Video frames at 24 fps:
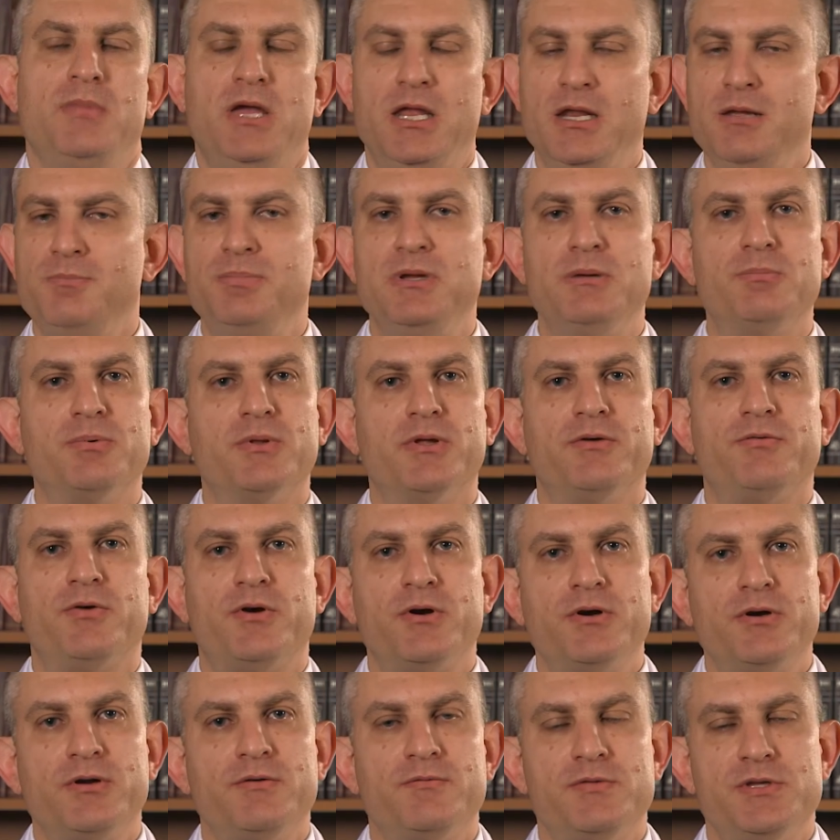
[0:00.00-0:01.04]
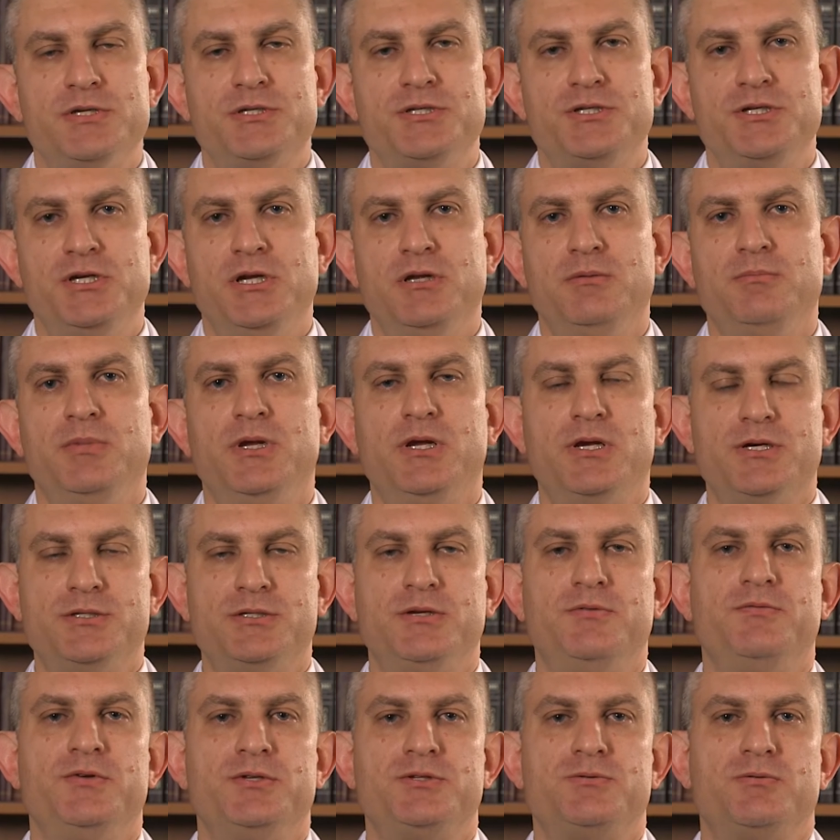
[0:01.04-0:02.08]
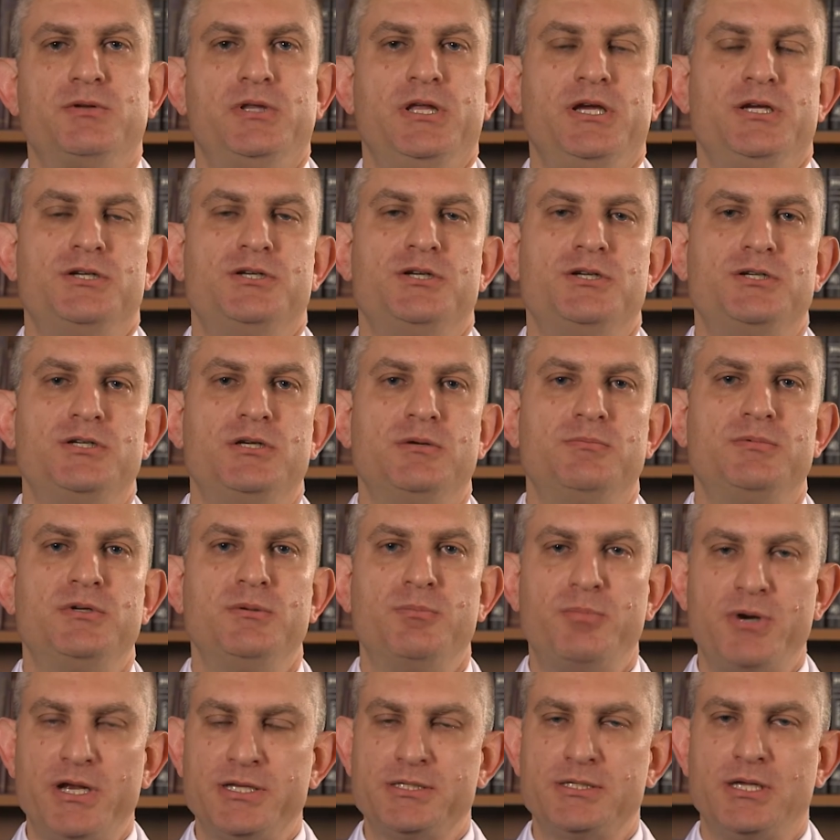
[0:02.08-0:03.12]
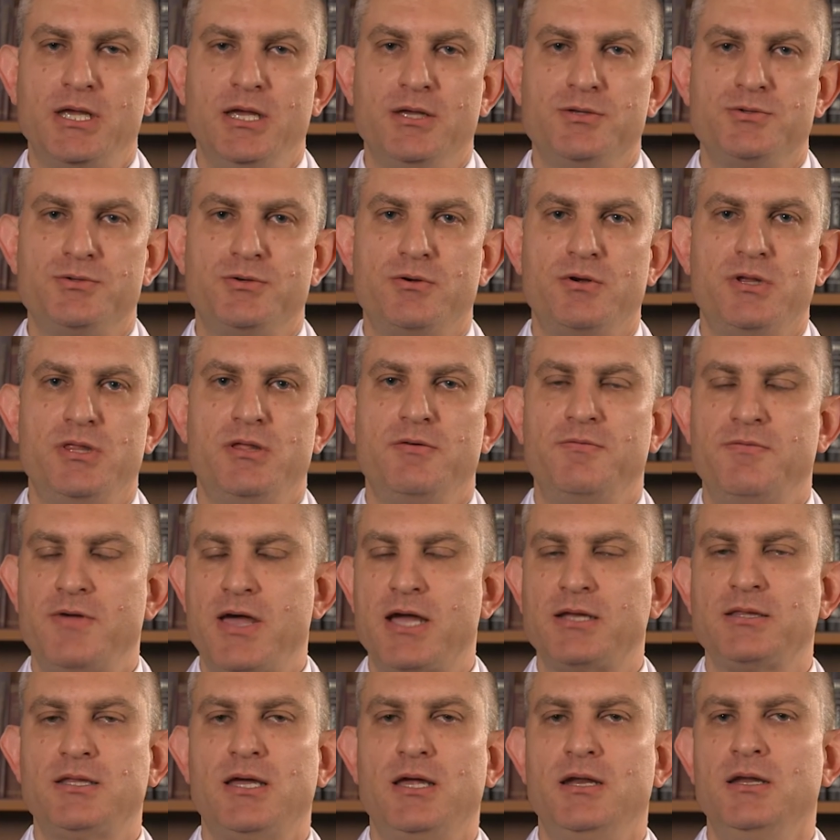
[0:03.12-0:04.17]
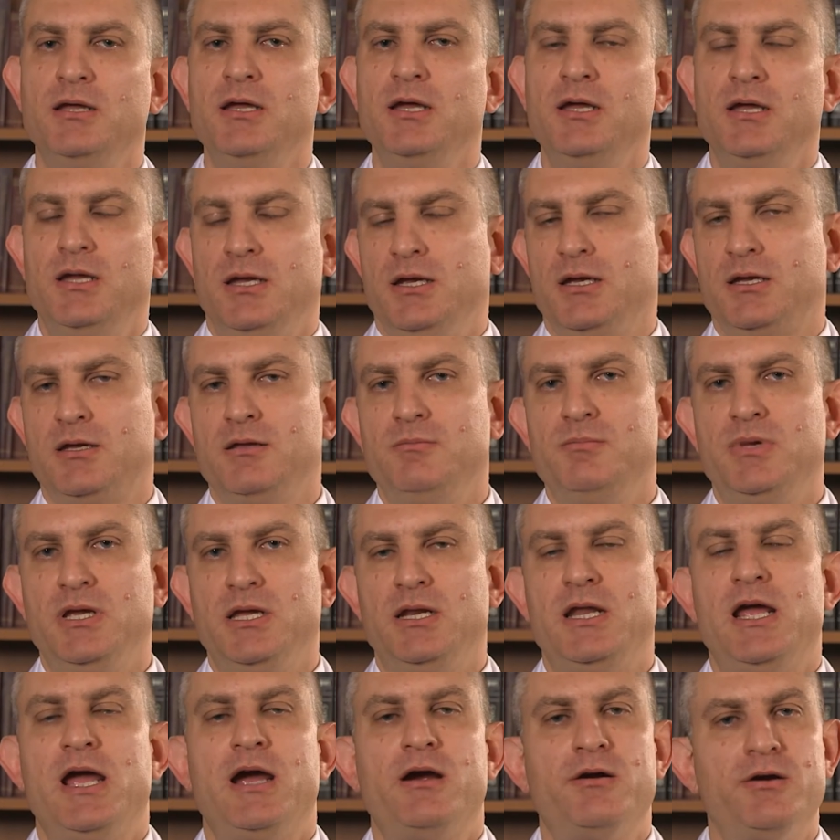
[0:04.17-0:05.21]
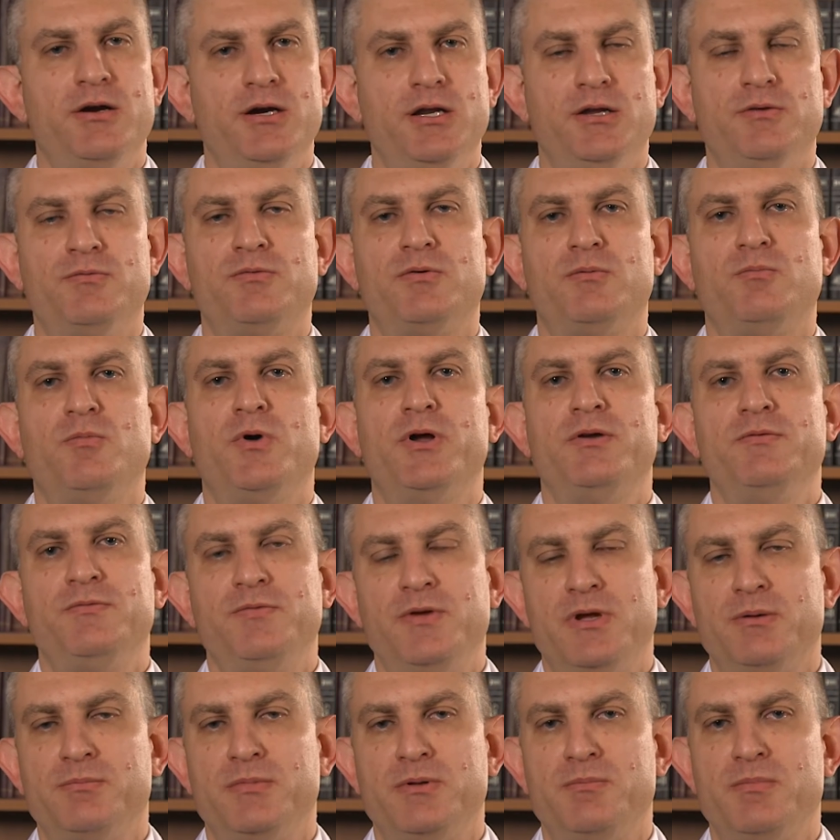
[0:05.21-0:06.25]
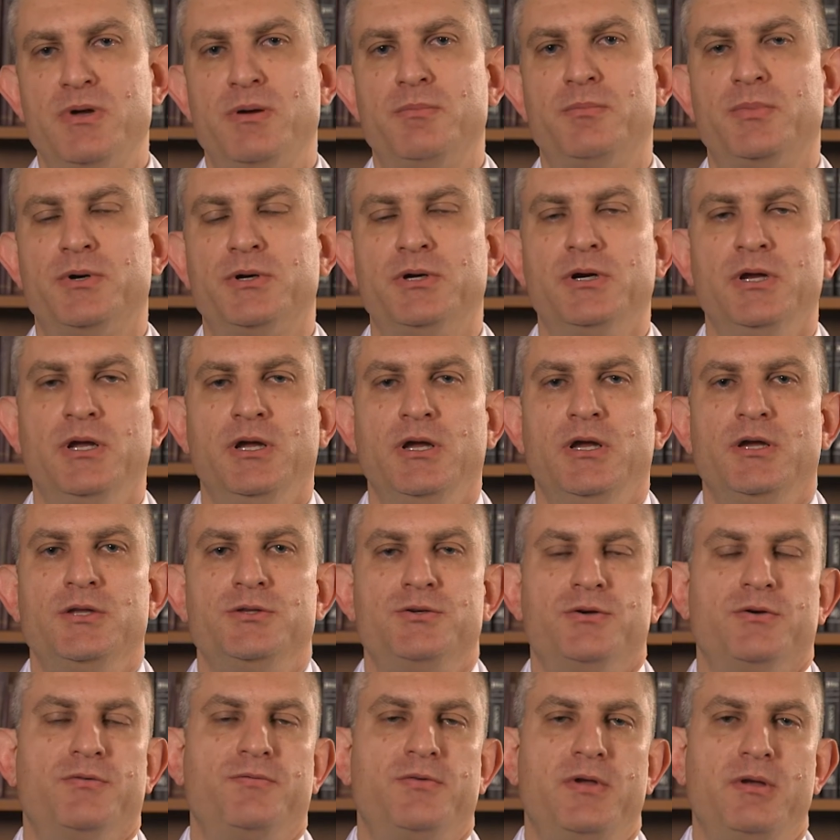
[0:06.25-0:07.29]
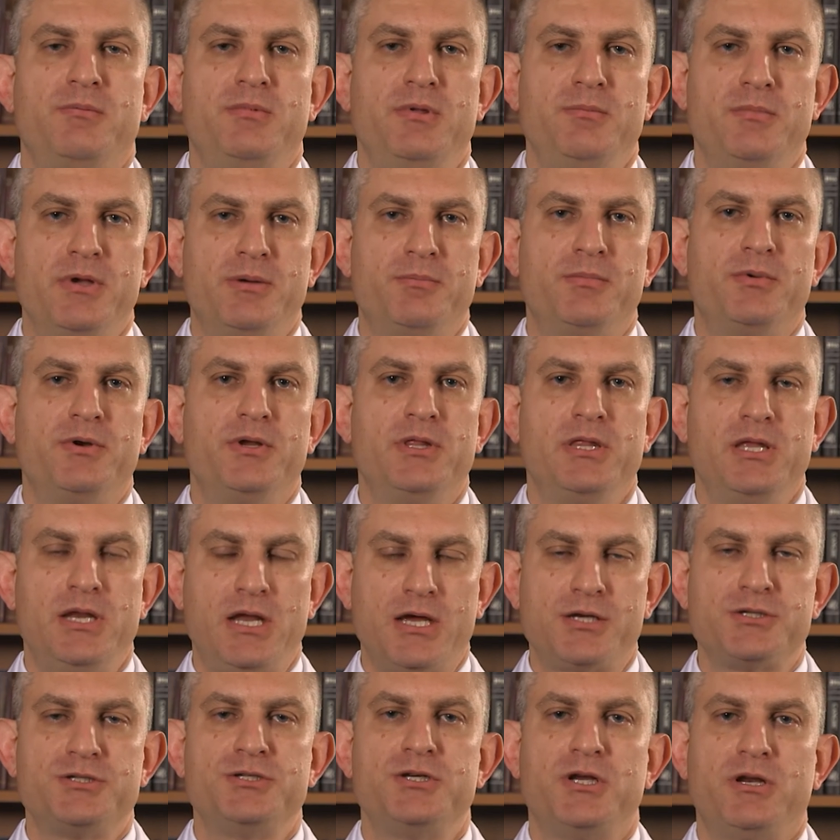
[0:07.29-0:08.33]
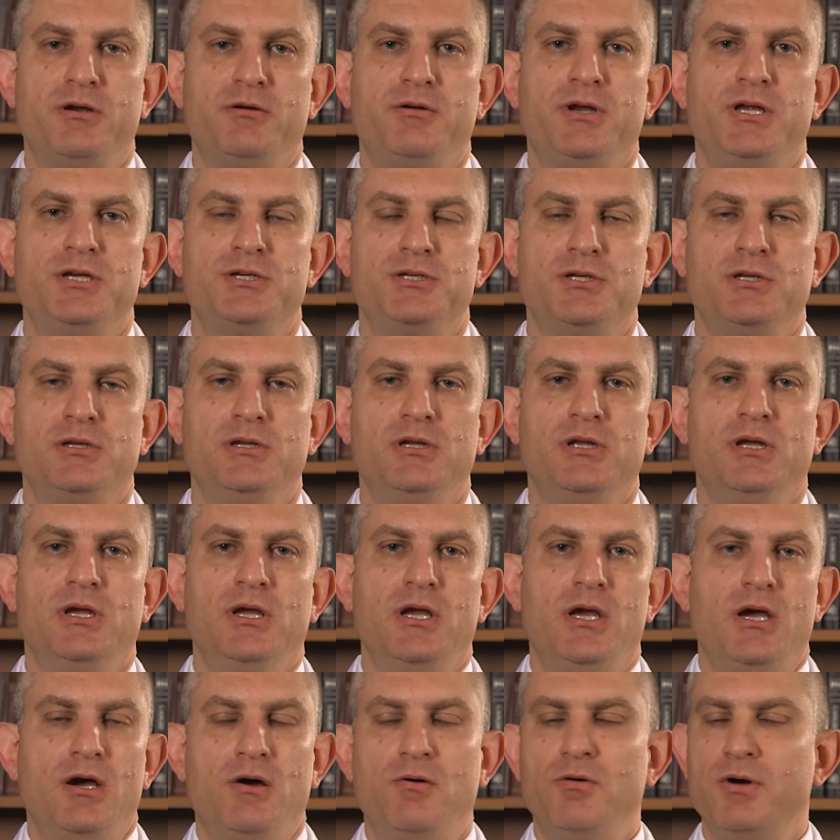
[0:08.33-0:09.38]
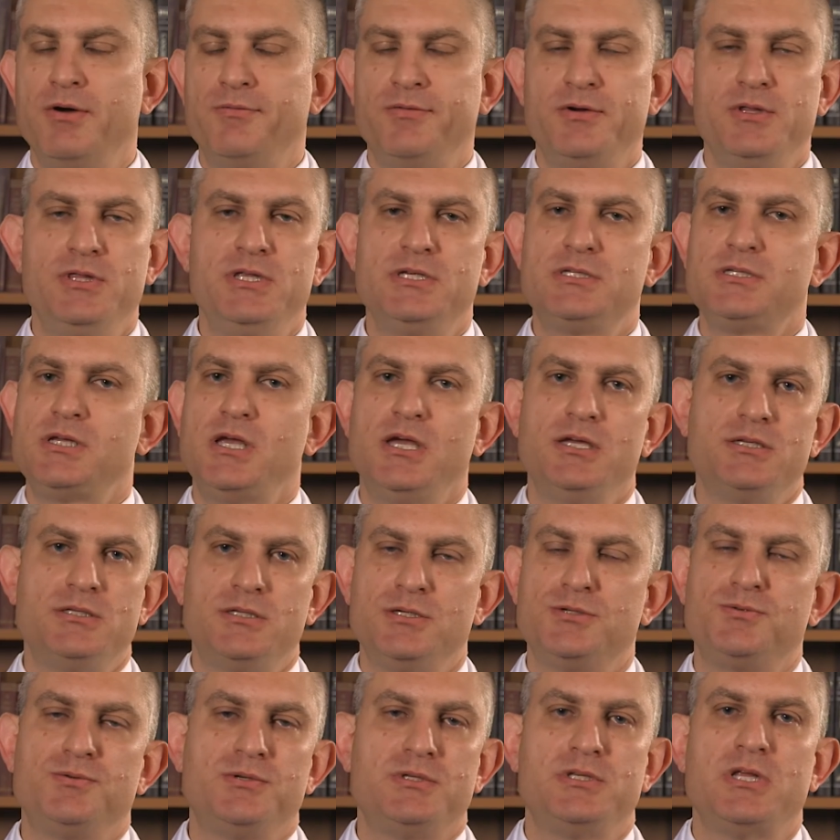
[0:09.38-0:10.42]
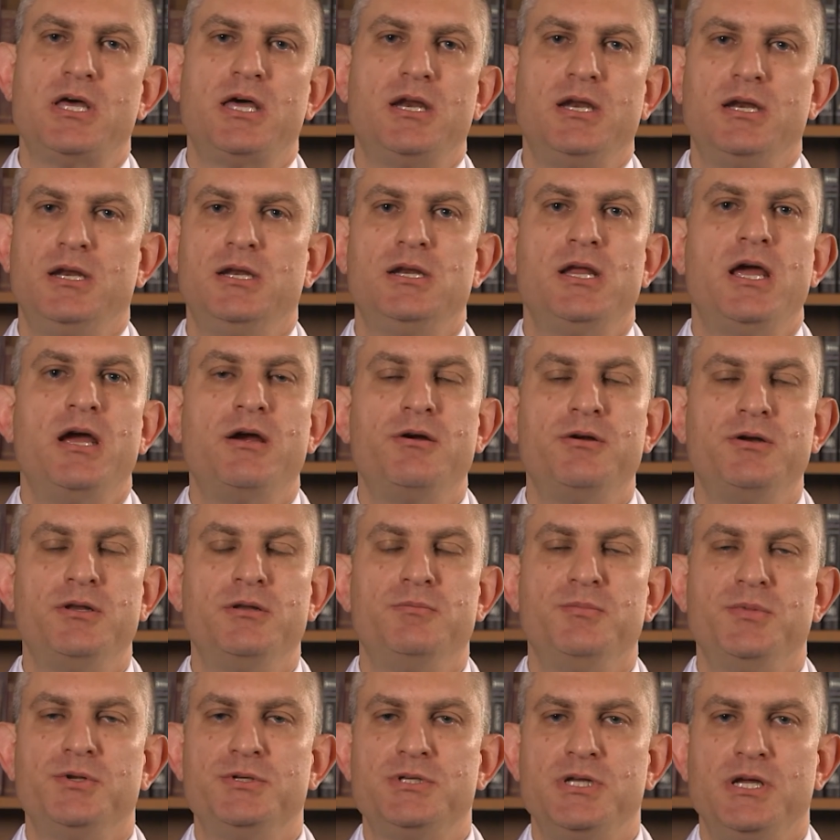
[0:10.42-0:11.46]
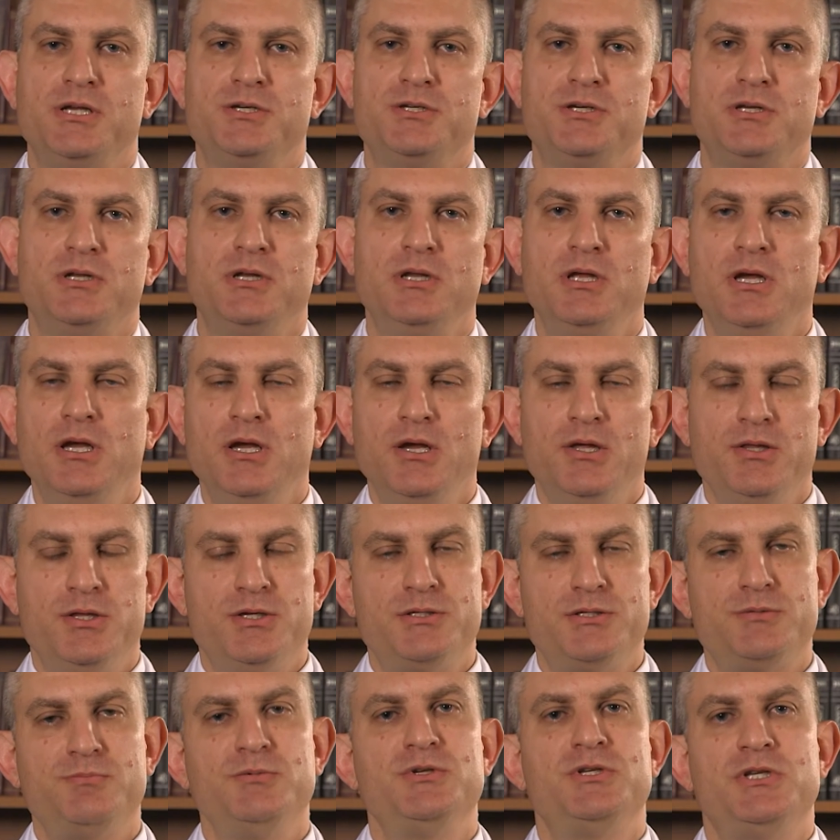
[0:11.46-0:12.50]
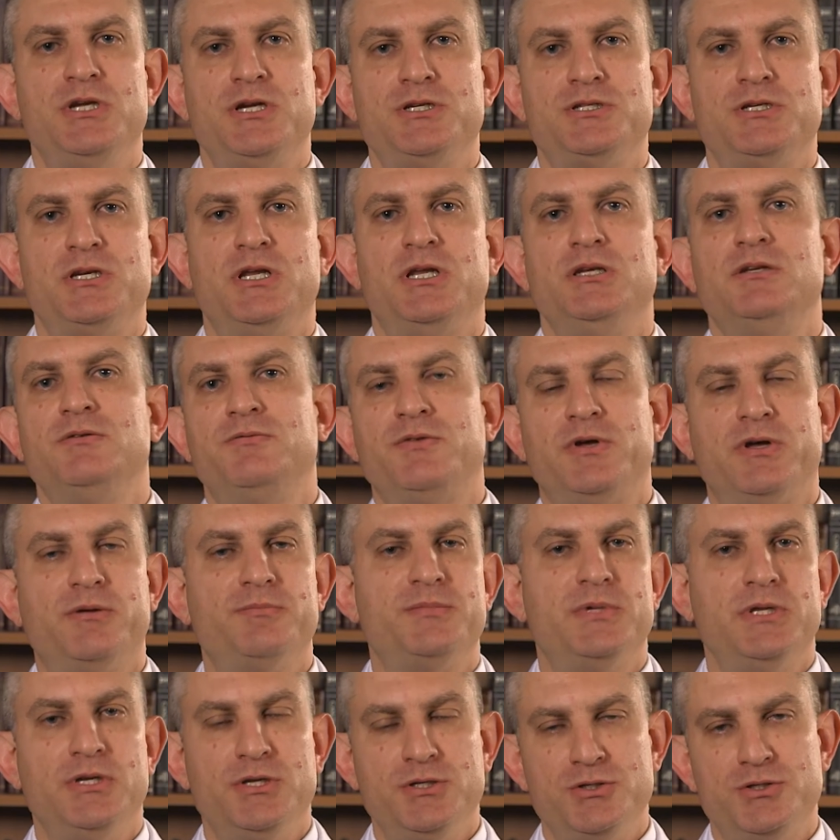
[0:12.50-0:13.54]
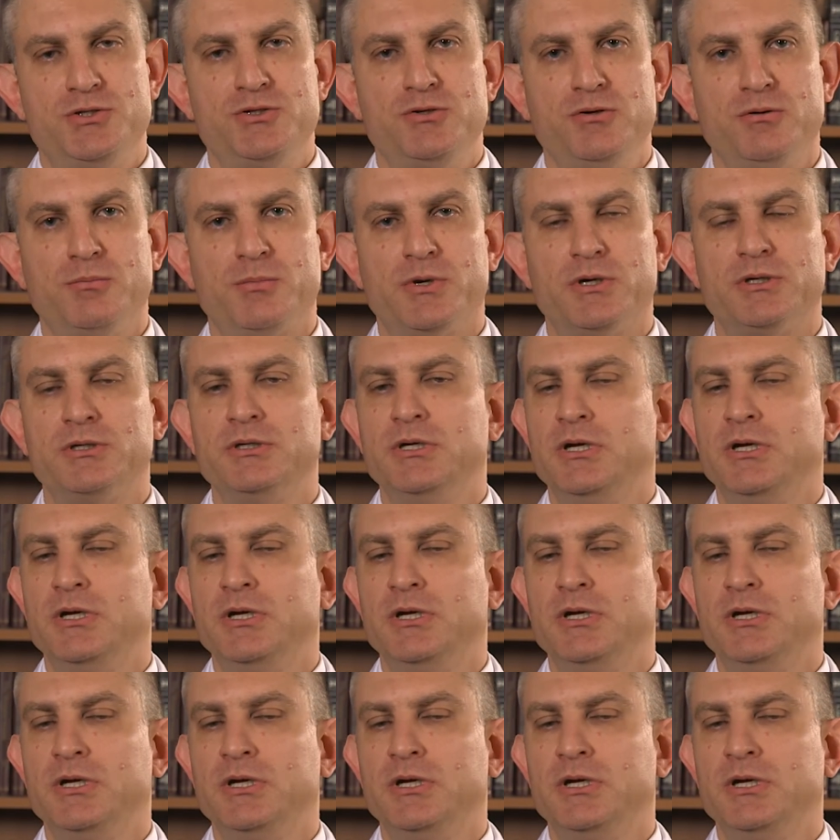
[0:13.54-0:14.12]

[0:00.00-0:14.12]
Many people have heard of this gene because of its relationship to breast cancer and the fact that it can be inherited from one family member to a family member in the next generation. However, in this case, this was not an inherited mutation. This mutation had developed in his tumor.